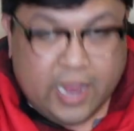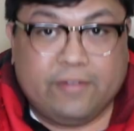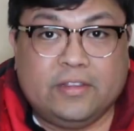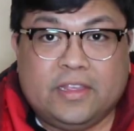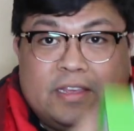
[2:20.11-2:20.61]

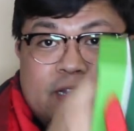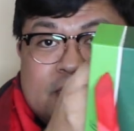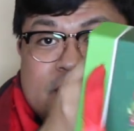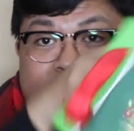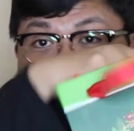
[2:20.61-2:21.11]
everything
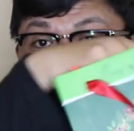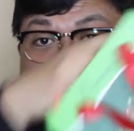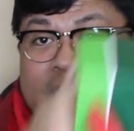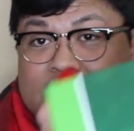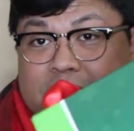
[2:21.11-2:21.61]
that's in
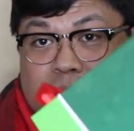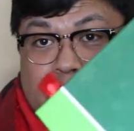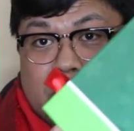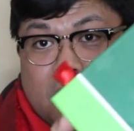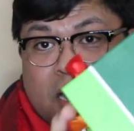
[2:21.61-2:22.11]
this
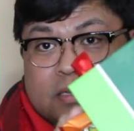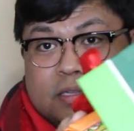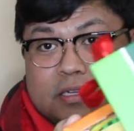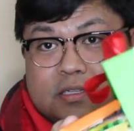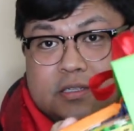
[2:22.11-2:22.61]
box,
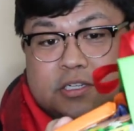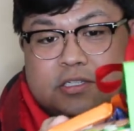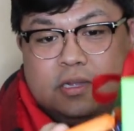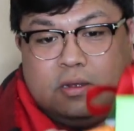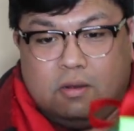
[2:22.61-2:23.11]
and this
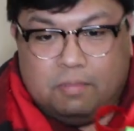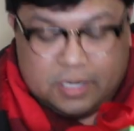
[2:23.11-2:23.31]
just a whole